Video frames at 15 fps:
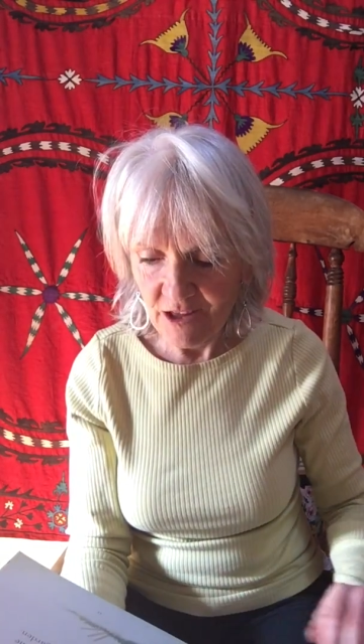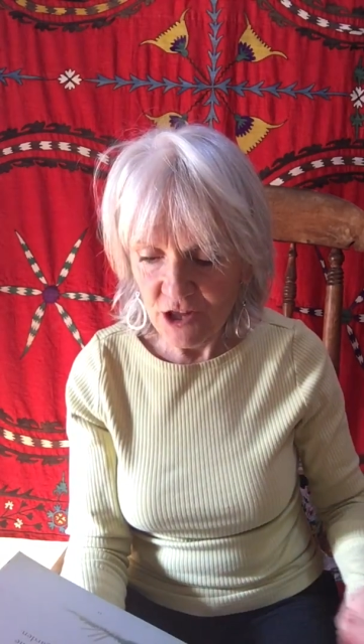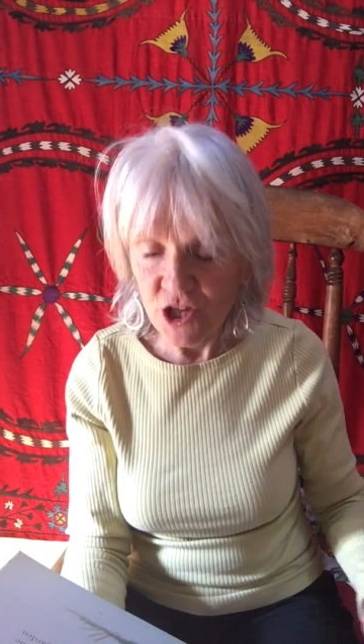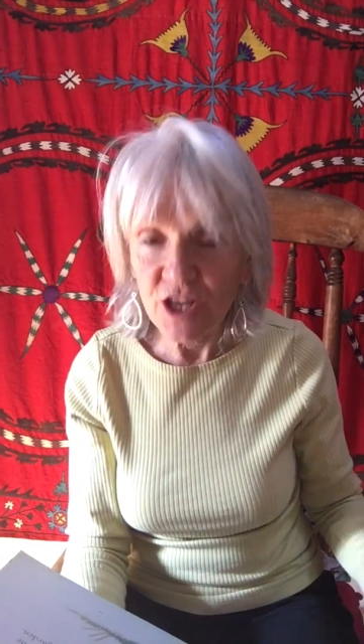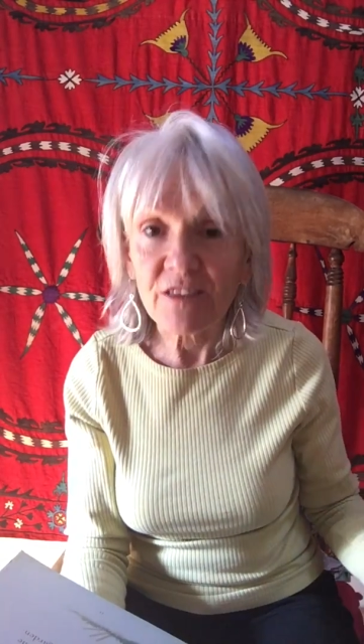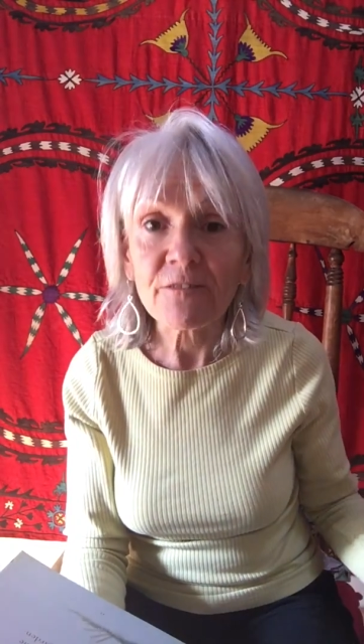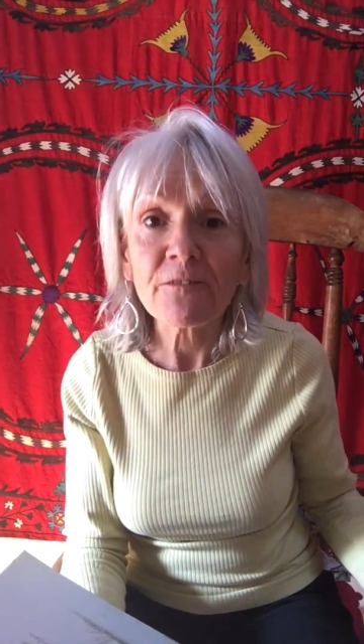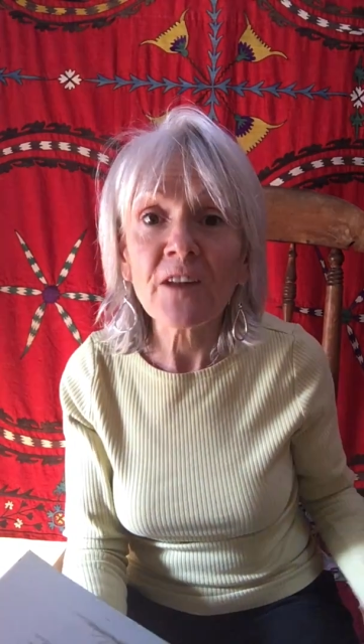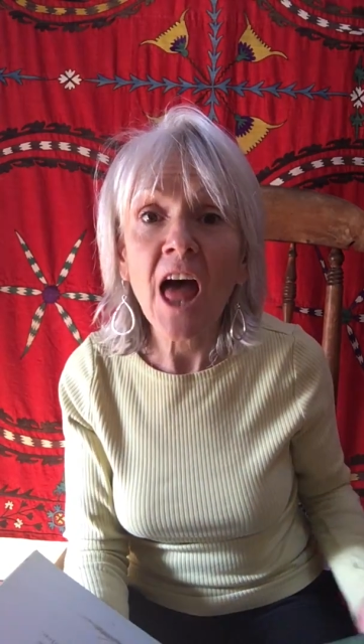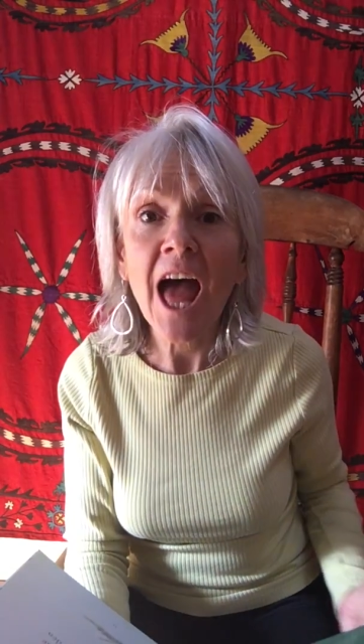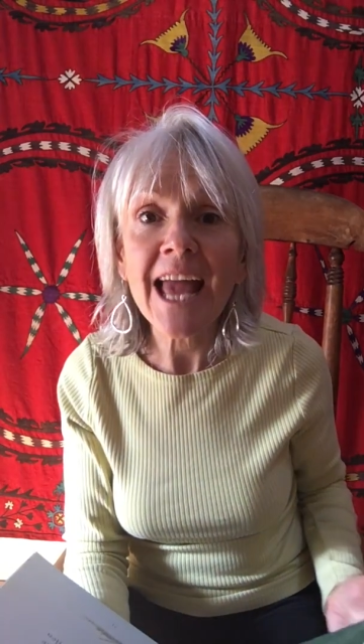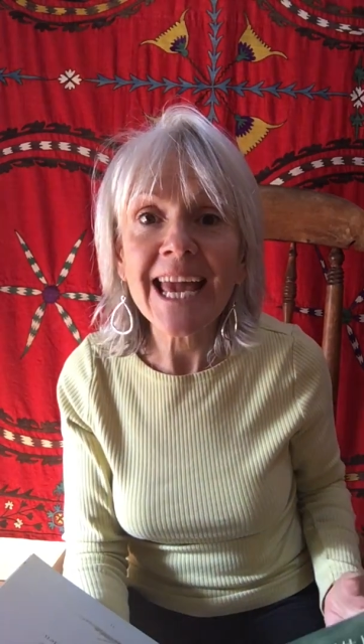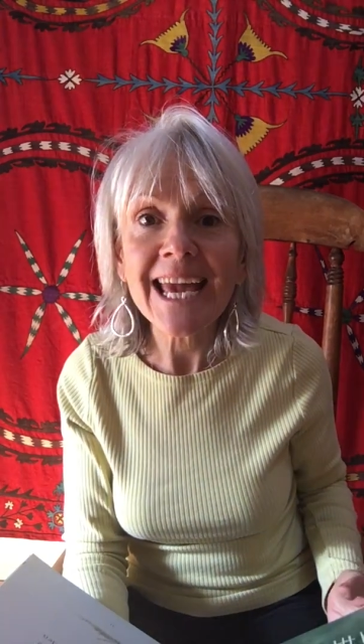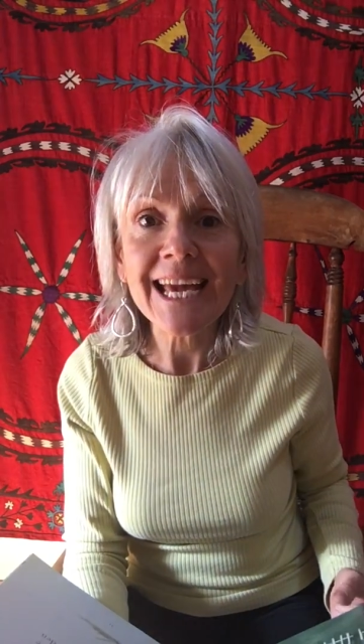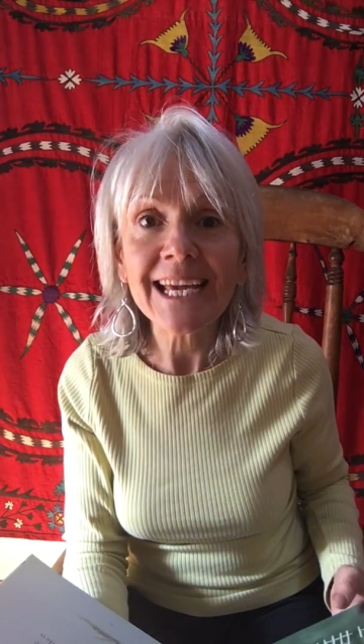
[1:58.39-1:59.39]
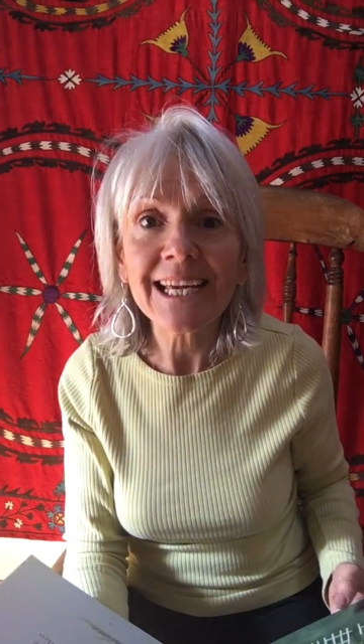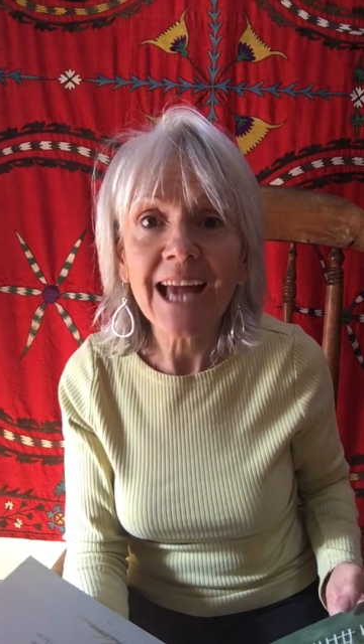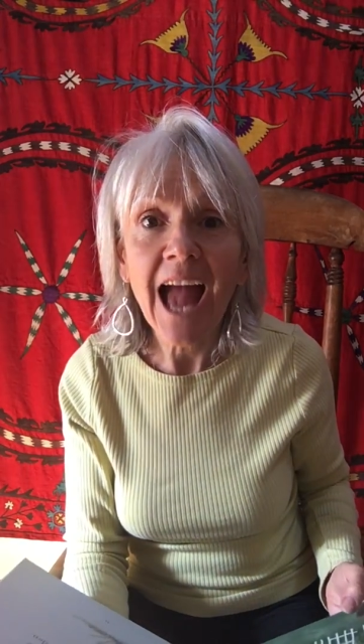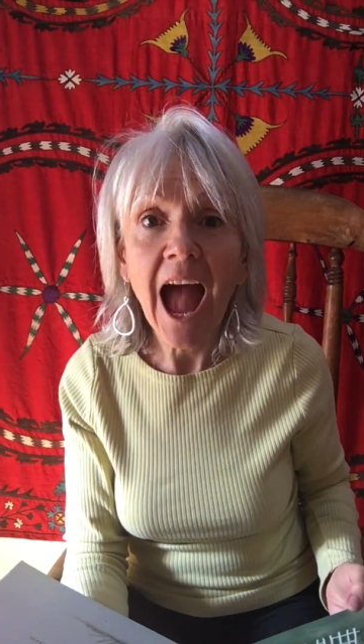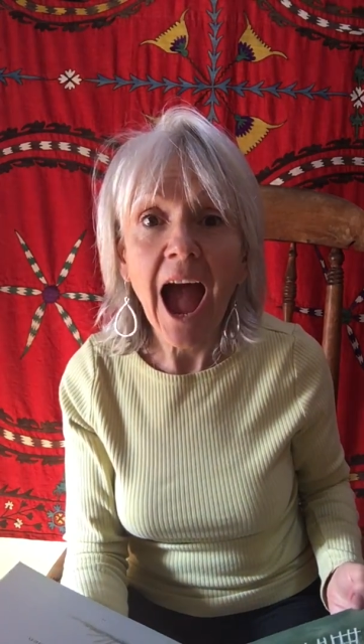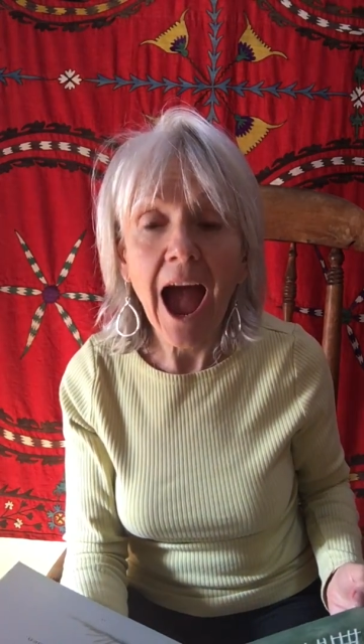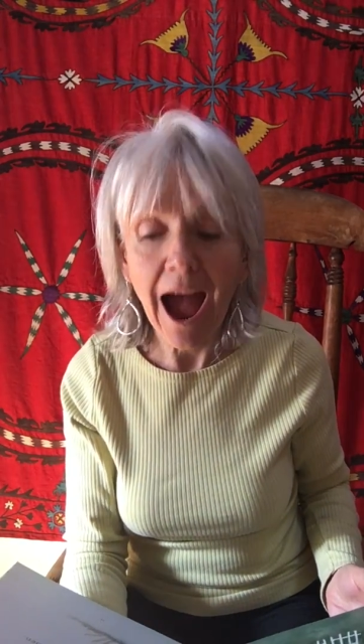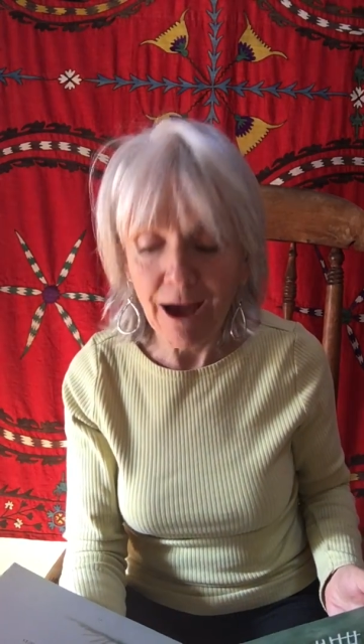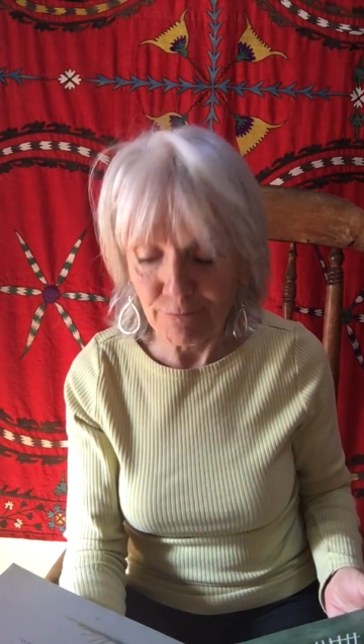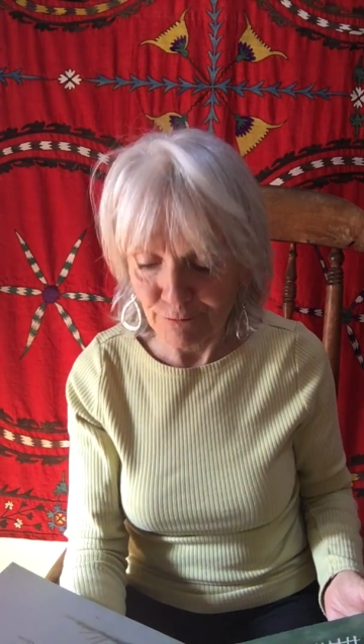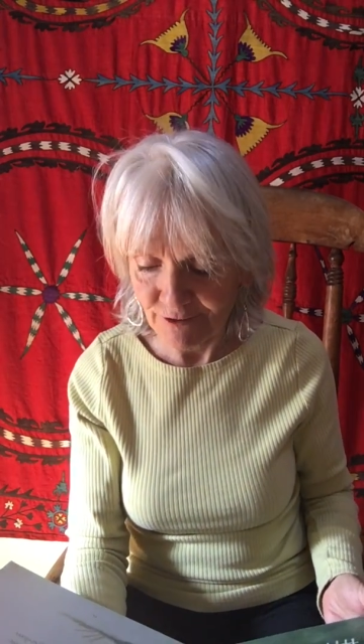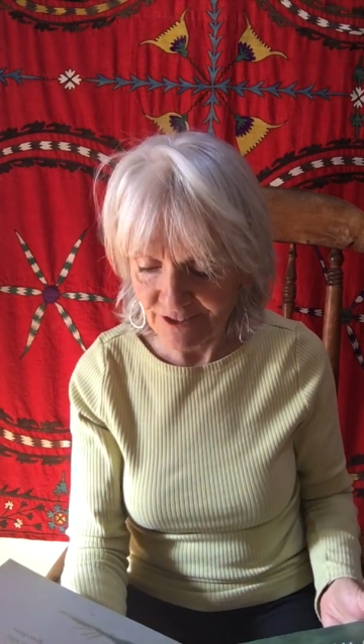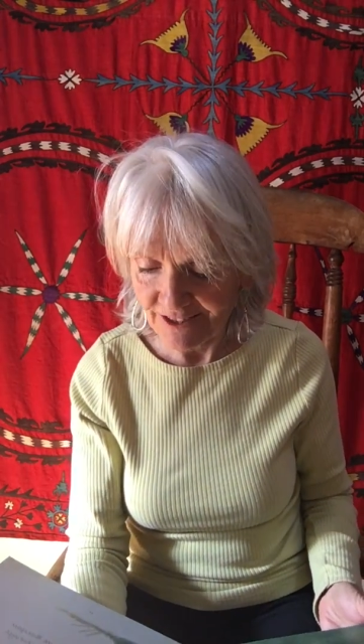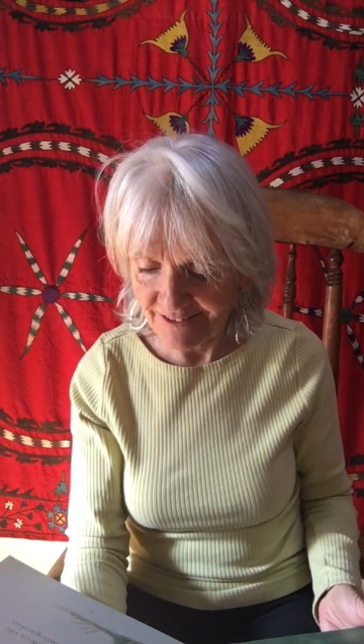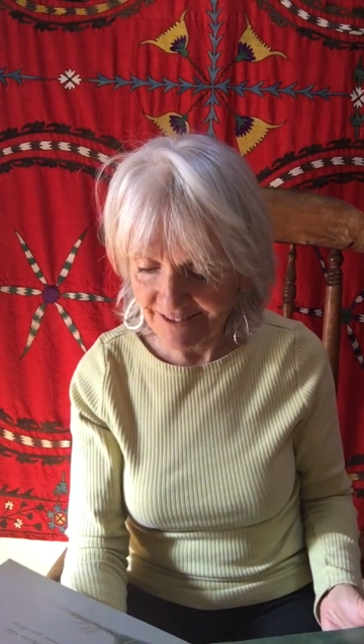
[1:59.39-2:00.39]
She's flying
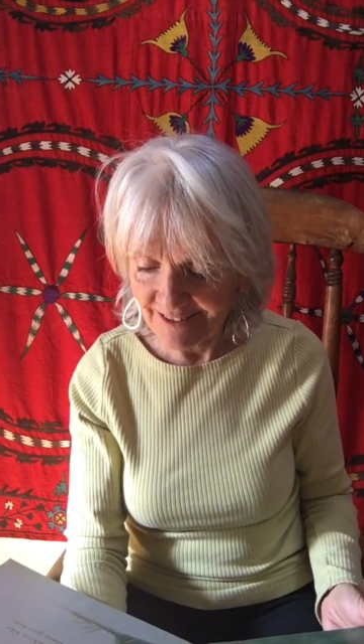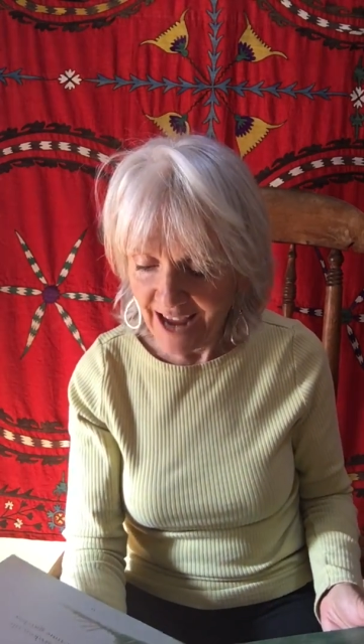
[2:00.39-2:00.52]
out,